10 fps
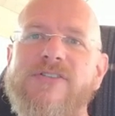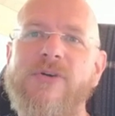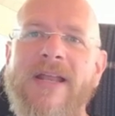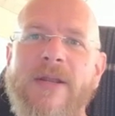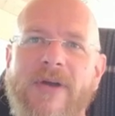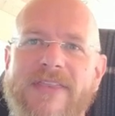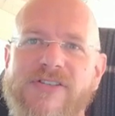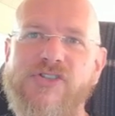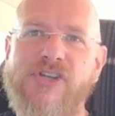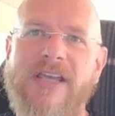So, anyway,
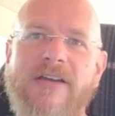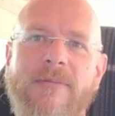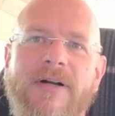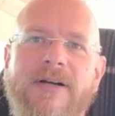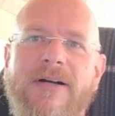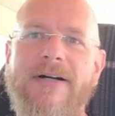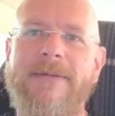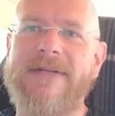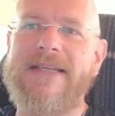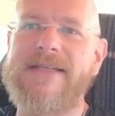this Jacob,
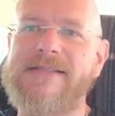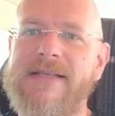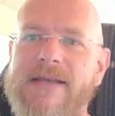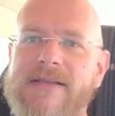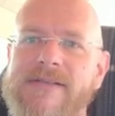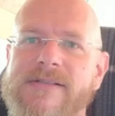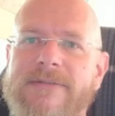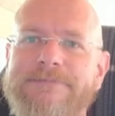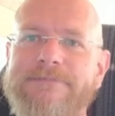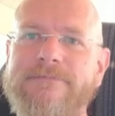um, he says,
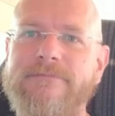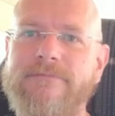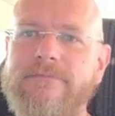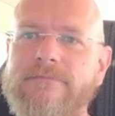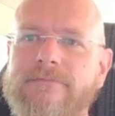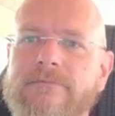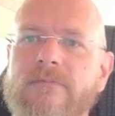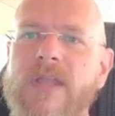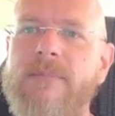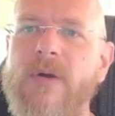
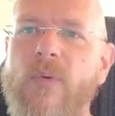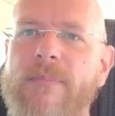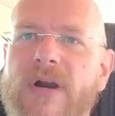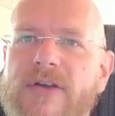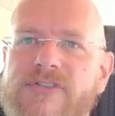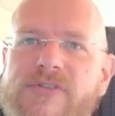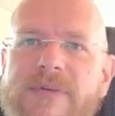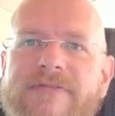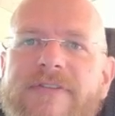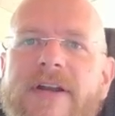my web browser is
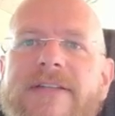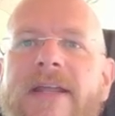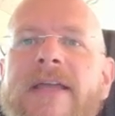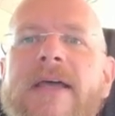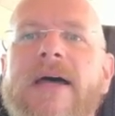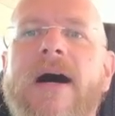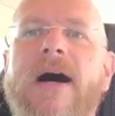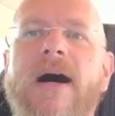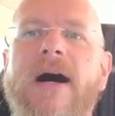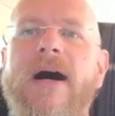being funny today.
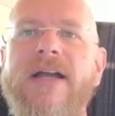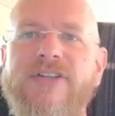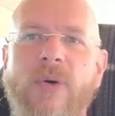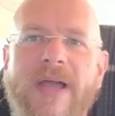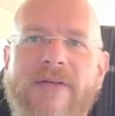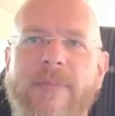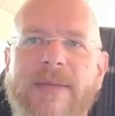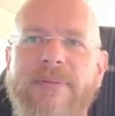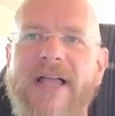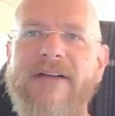Uh, I don't have a
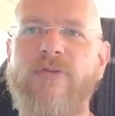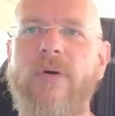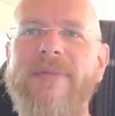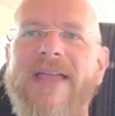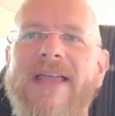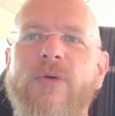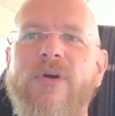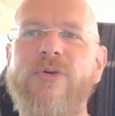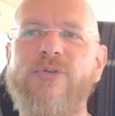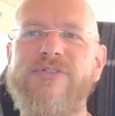big platform, but
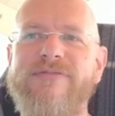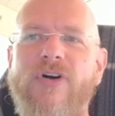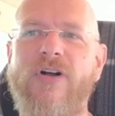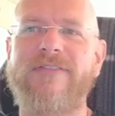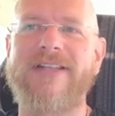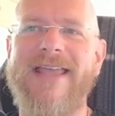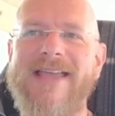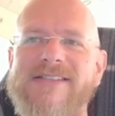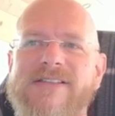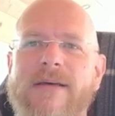anyone who's involved in
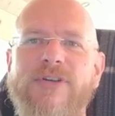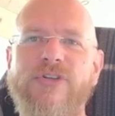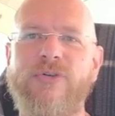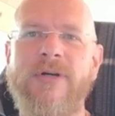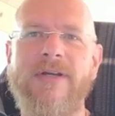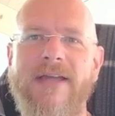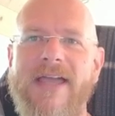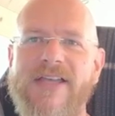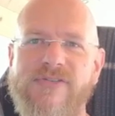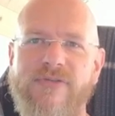SW
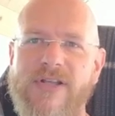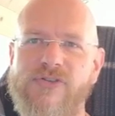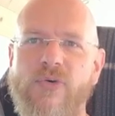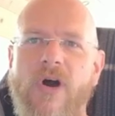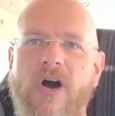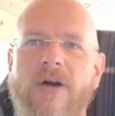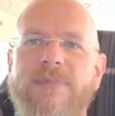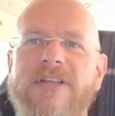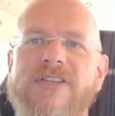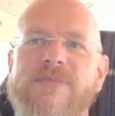has friends who are. Please